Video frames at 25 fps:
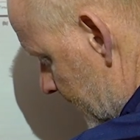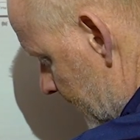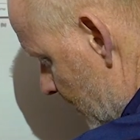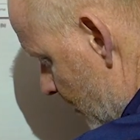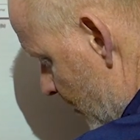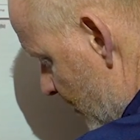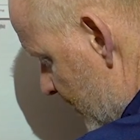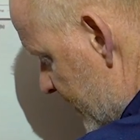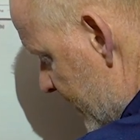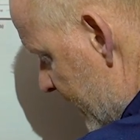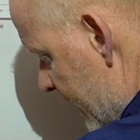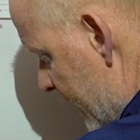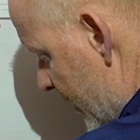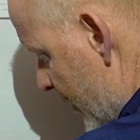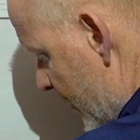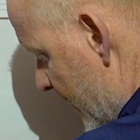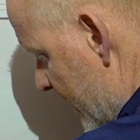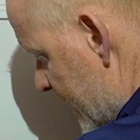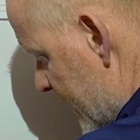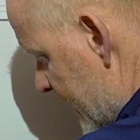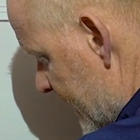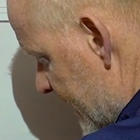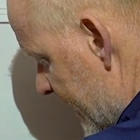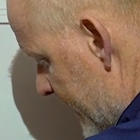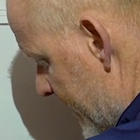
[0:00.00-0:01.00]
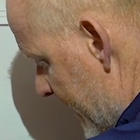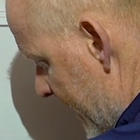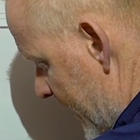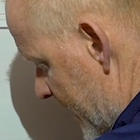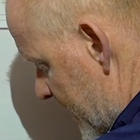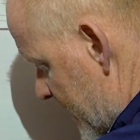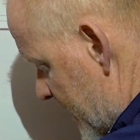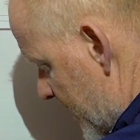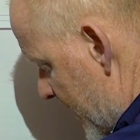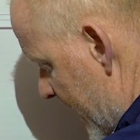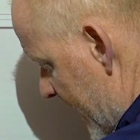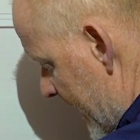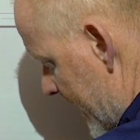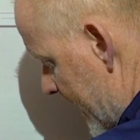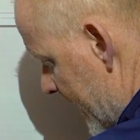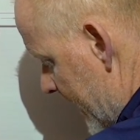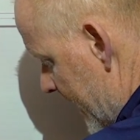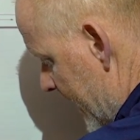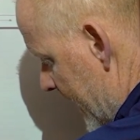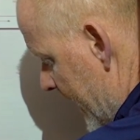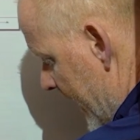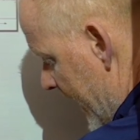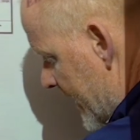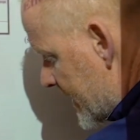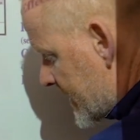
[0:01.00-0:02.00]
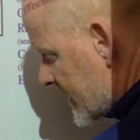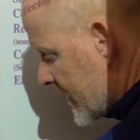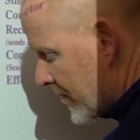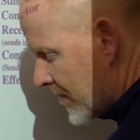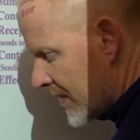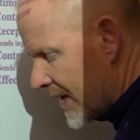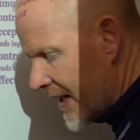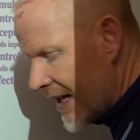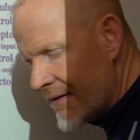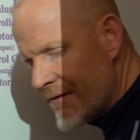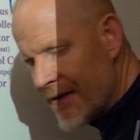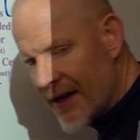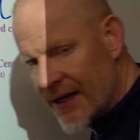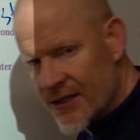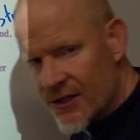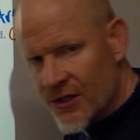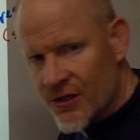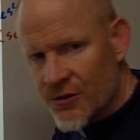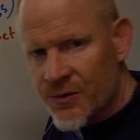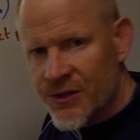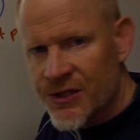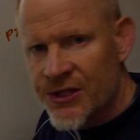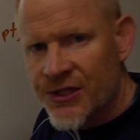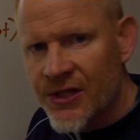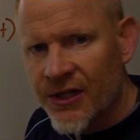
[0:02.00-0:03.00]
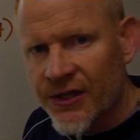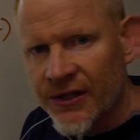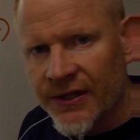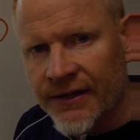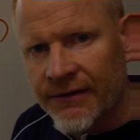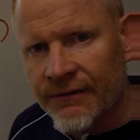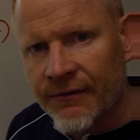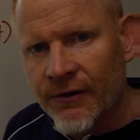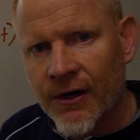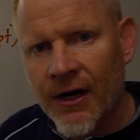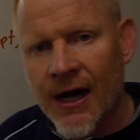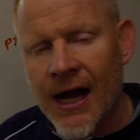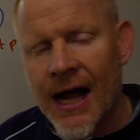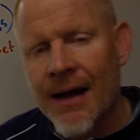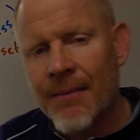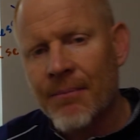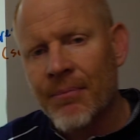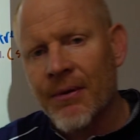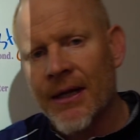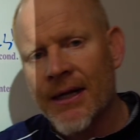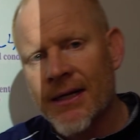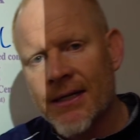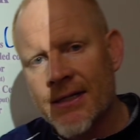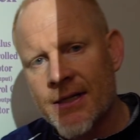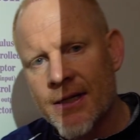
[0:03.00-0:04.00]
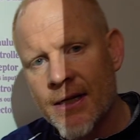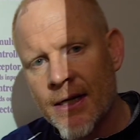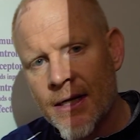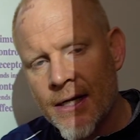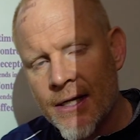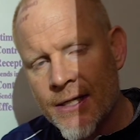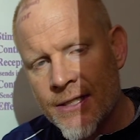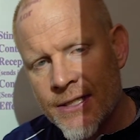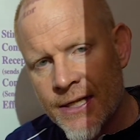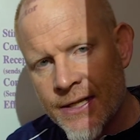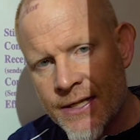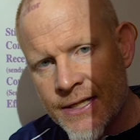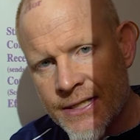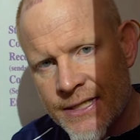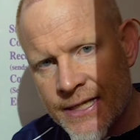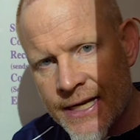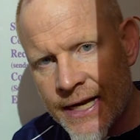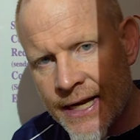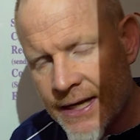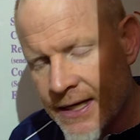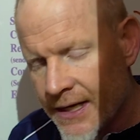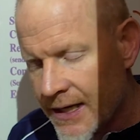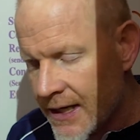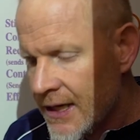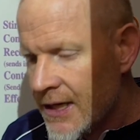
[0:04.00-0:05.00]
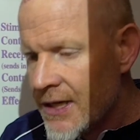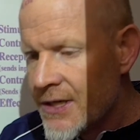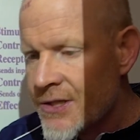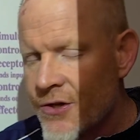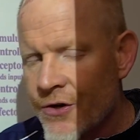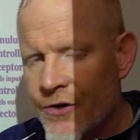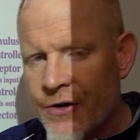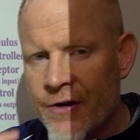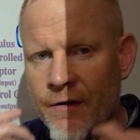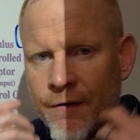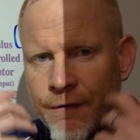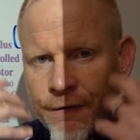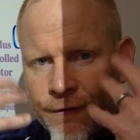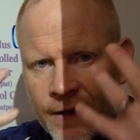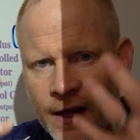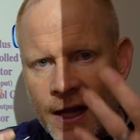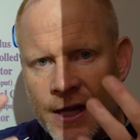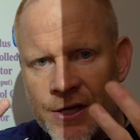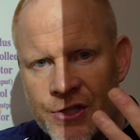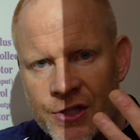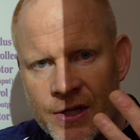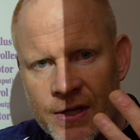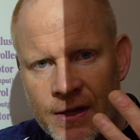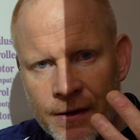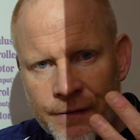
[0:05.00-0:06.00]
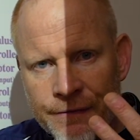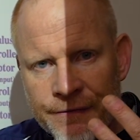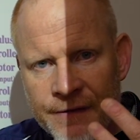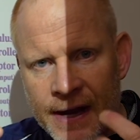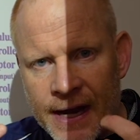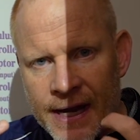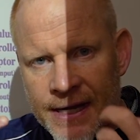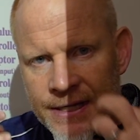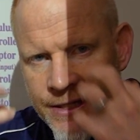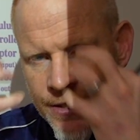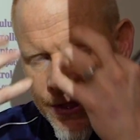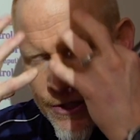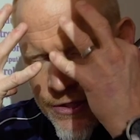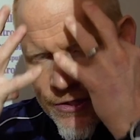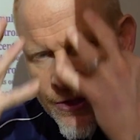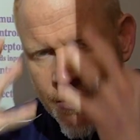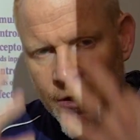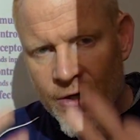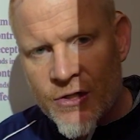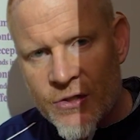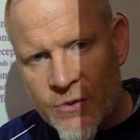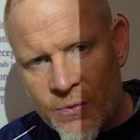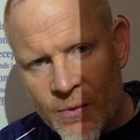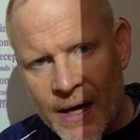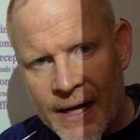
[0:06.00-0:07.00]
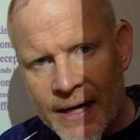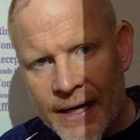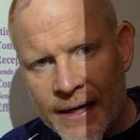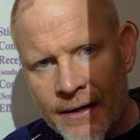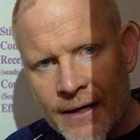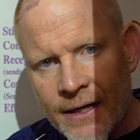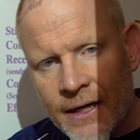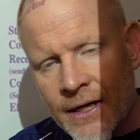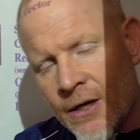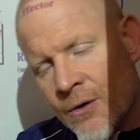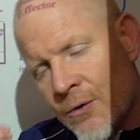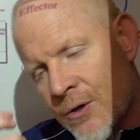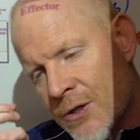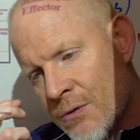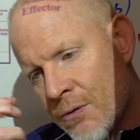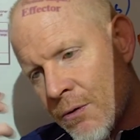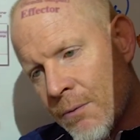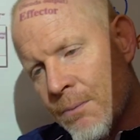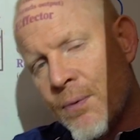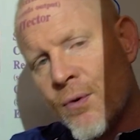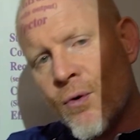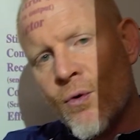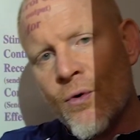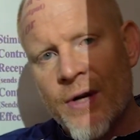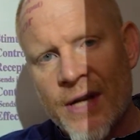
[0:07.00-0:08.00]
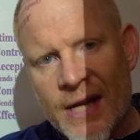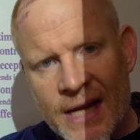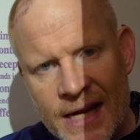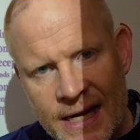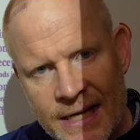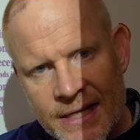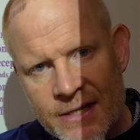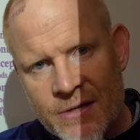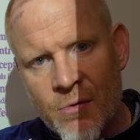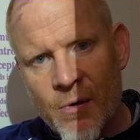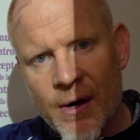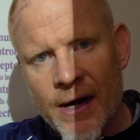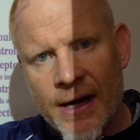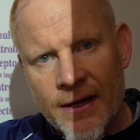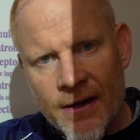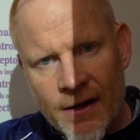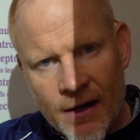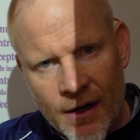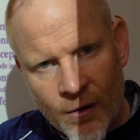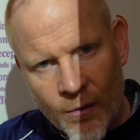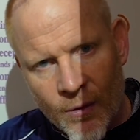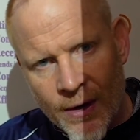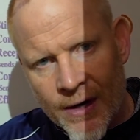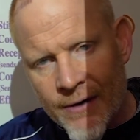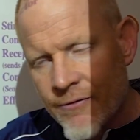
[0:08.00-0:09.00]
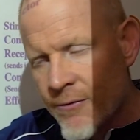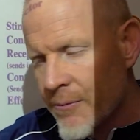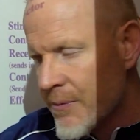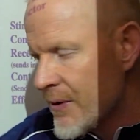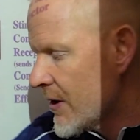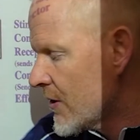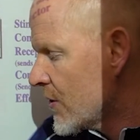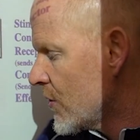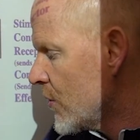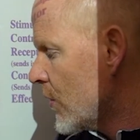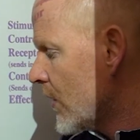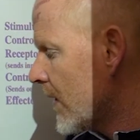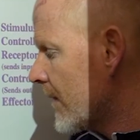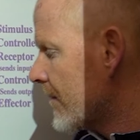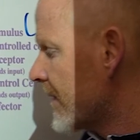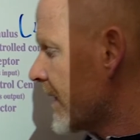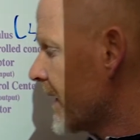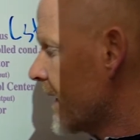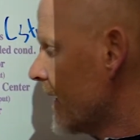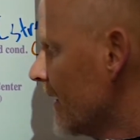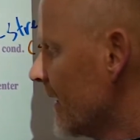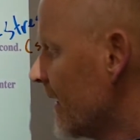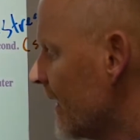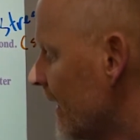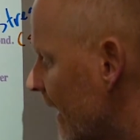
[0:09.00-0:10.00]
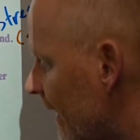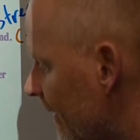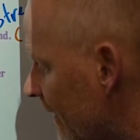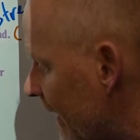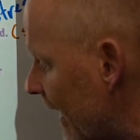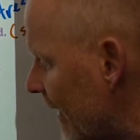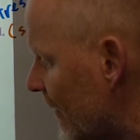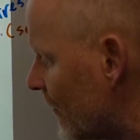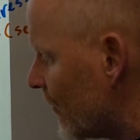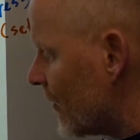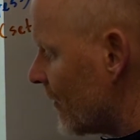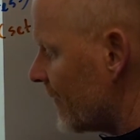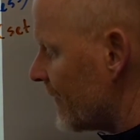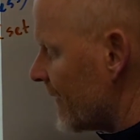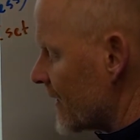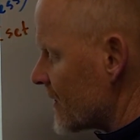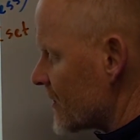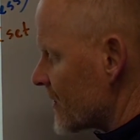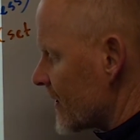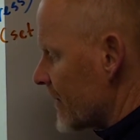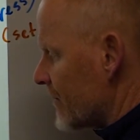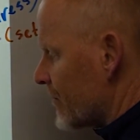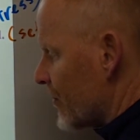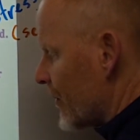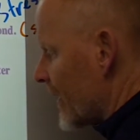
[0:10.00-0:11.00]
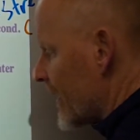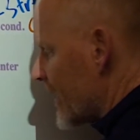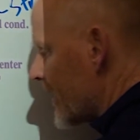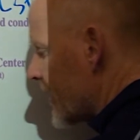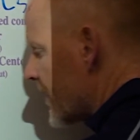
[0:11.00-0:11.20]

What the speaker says: which increases the amount of sweat, and to blood vessels, which deliver hot blood to the skin. So you flush in the face and you start sweating, which will pull heat away from your core. And that will eventually bring